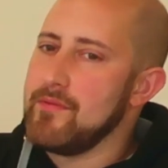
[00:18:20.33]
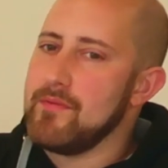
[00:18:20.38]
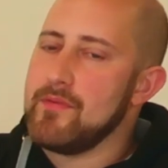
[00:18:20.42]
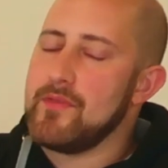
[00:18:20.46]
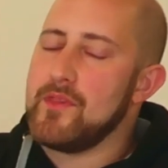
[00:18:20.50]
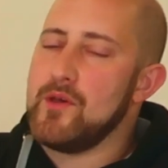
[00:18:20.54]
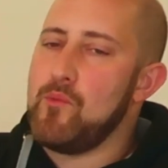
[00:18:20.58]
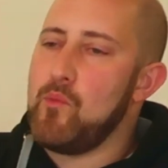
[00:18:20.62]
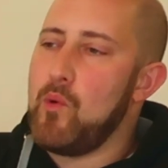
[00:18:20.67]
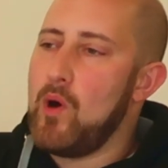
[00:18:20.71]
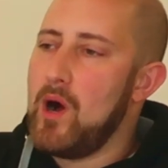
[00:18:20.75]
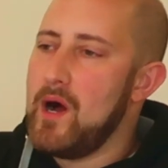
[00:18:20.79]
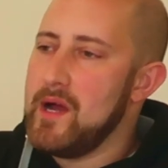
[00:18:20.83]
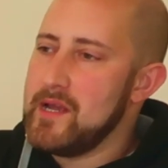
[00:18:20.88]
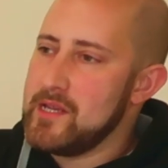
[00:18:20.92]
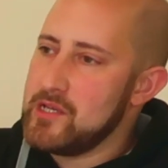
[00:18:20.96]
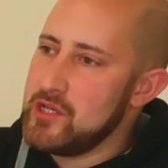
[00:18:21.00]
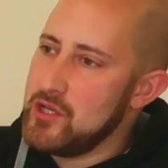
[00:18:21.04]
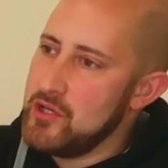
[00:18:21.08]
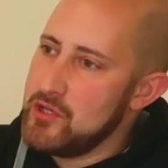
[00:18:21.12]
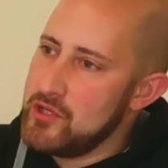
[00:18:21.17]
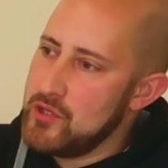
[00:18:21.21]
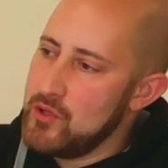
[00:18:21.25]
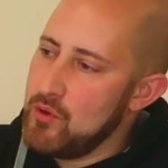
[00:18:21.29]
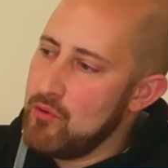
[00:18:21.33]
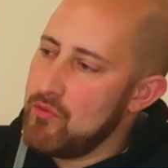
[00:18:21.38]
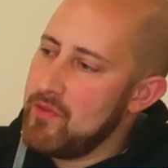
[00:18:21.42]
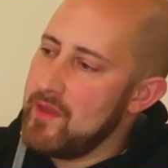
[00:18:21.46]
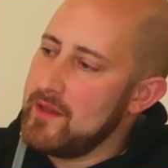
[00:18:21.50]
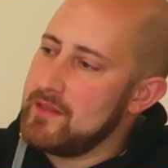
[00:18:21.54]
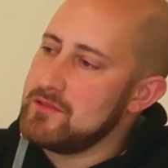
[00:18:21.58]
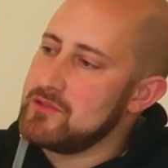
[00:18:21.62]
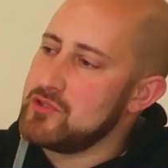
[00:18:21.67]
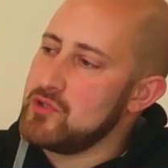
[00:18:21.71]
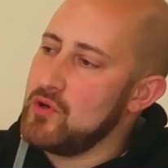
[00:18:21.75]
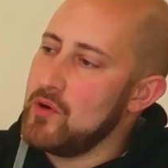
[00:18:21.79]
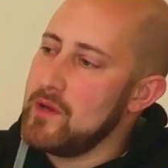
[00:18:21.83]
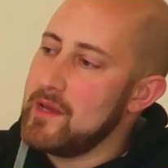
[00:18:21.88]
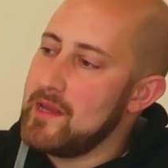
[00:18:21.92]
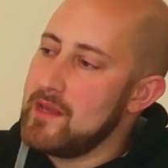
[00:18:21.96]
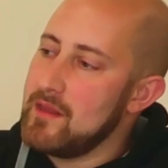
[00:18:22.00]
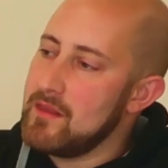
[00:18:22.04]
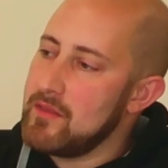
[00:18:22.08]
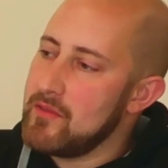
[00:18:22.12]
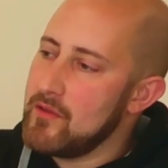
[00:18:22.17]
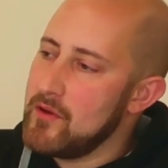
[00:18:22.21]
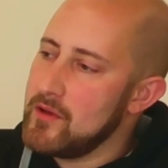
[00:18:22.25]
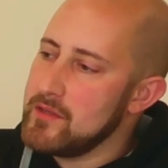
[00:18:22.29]
the why you do things, your
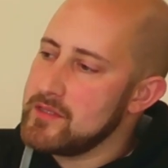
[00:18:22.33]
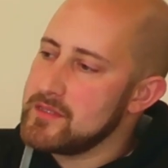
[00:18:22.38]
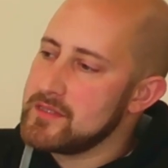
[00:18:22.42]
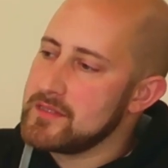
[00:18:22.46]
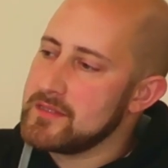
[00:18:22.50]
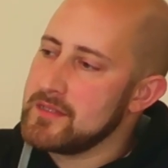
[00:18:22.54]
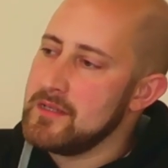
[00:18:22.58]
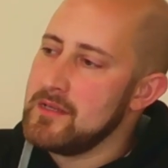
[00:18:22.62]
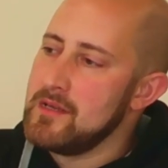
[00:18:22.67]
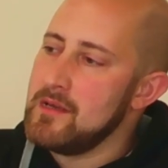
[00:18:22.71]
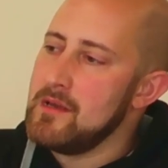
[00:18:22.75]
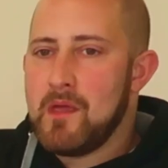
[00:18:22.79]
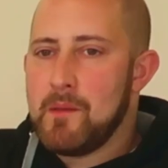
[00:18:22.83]
ethos.